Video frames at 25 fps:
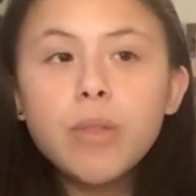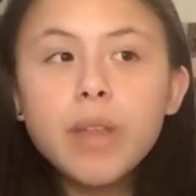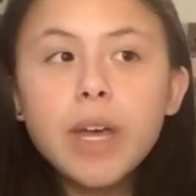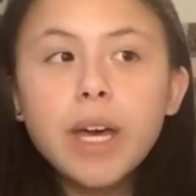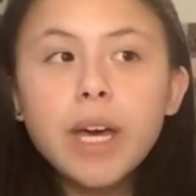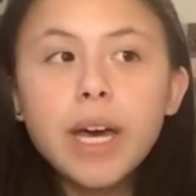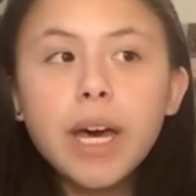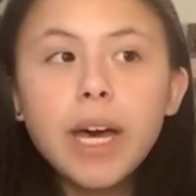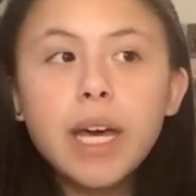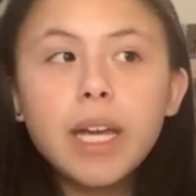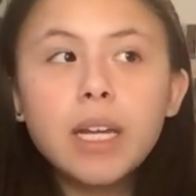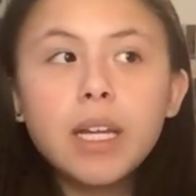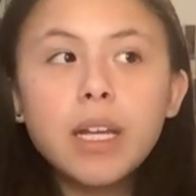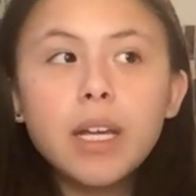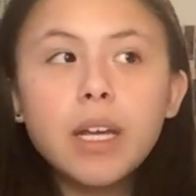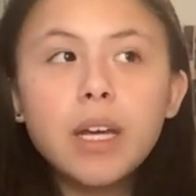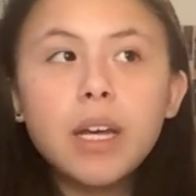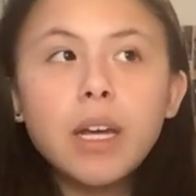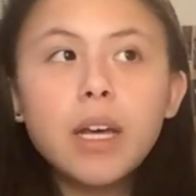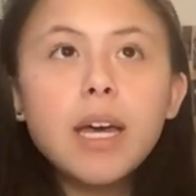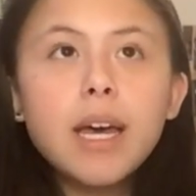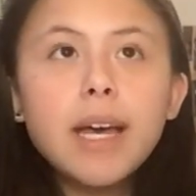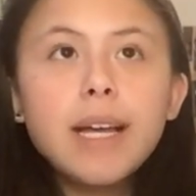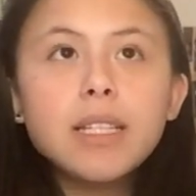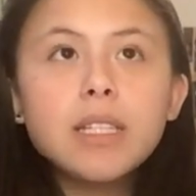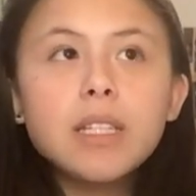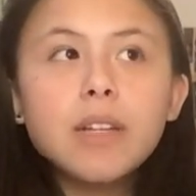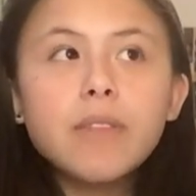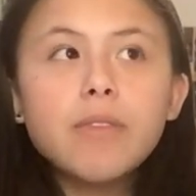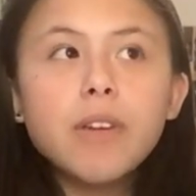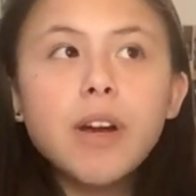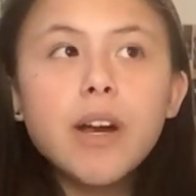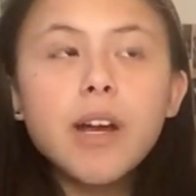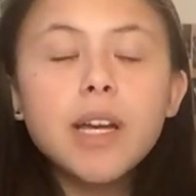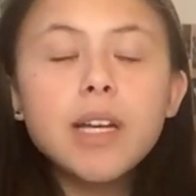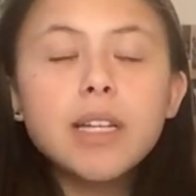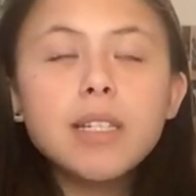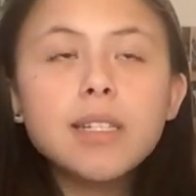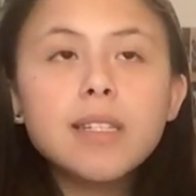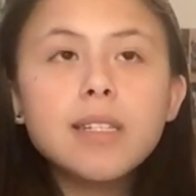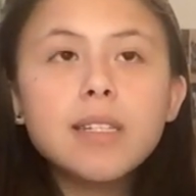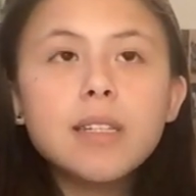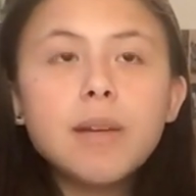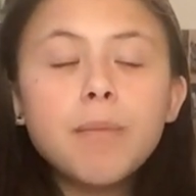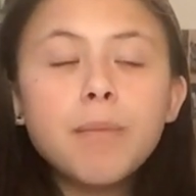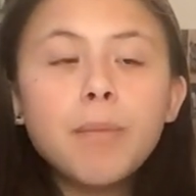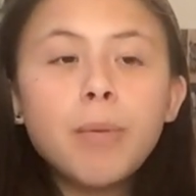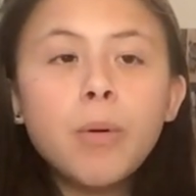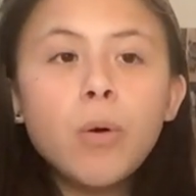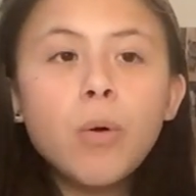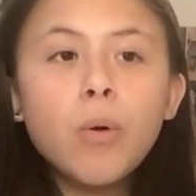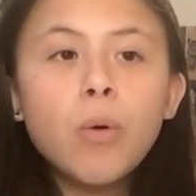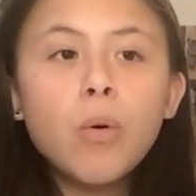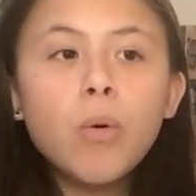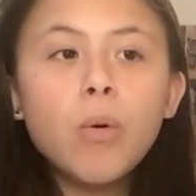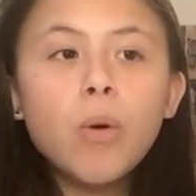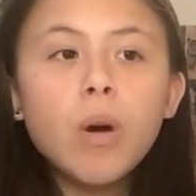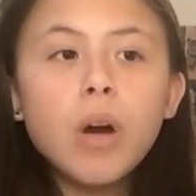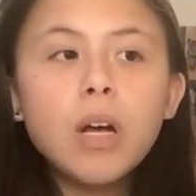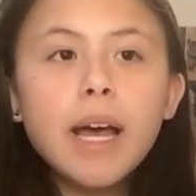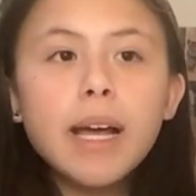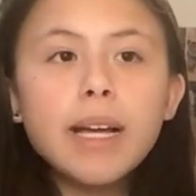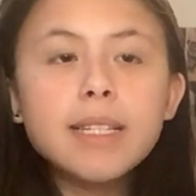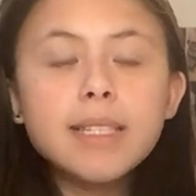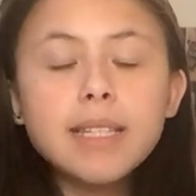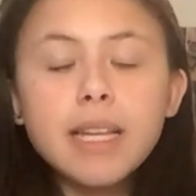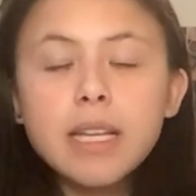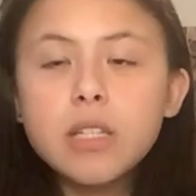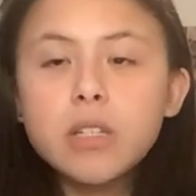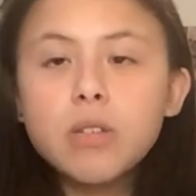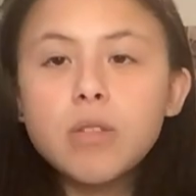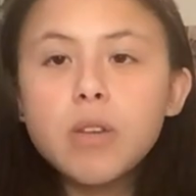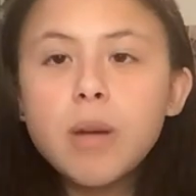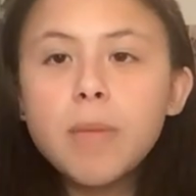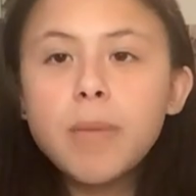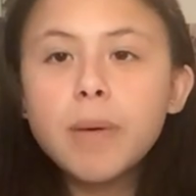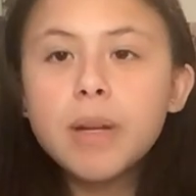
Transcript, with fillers: They kind of, it's a very simple accessory,